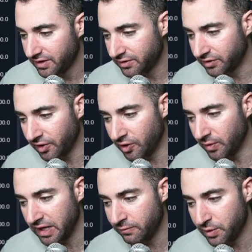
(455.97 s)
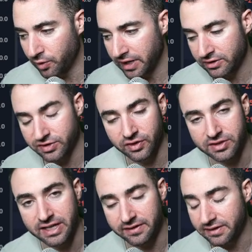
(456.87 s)
So if we were to actually start
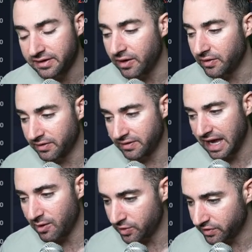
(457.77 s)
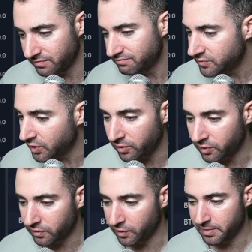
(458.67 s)
taking this out, that would, you know,
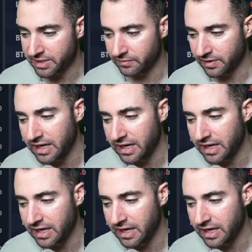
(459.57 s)
look a little bit different.